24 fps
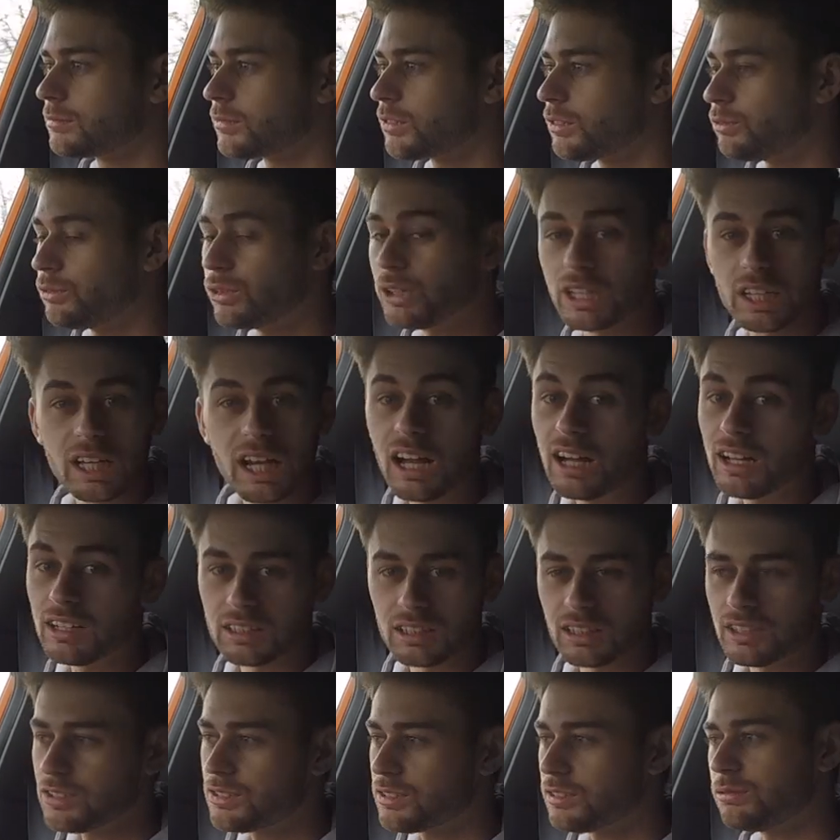
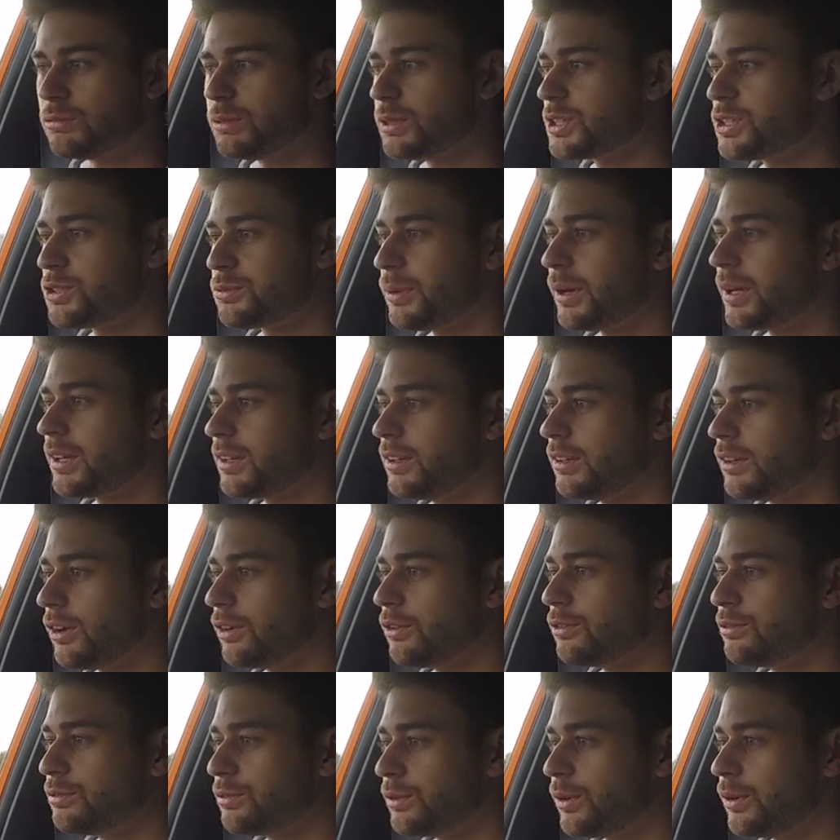regardless of which spec you
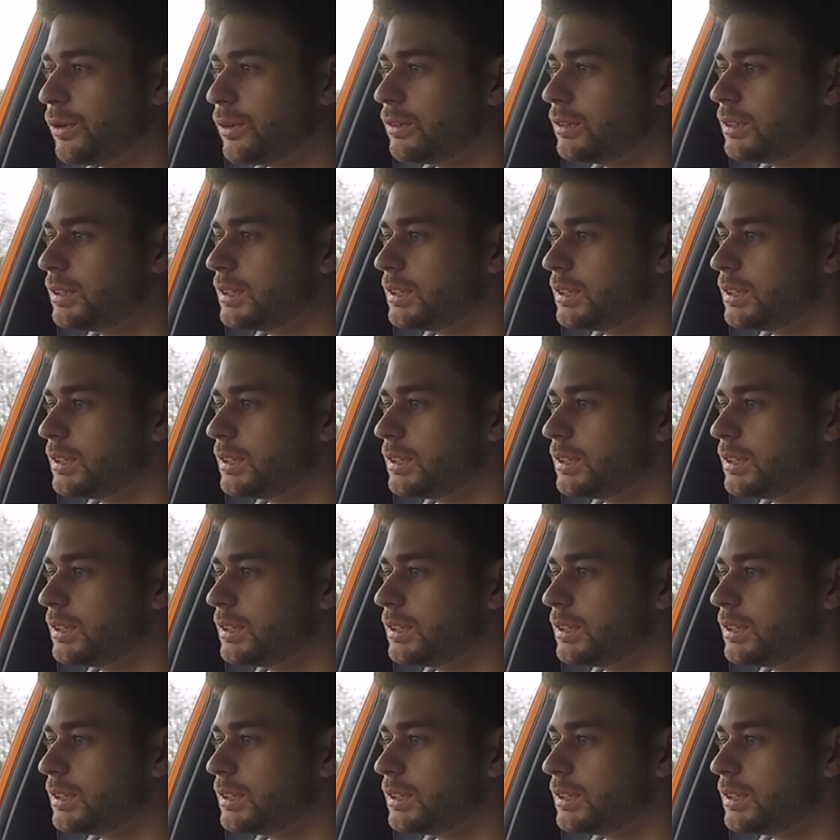go for.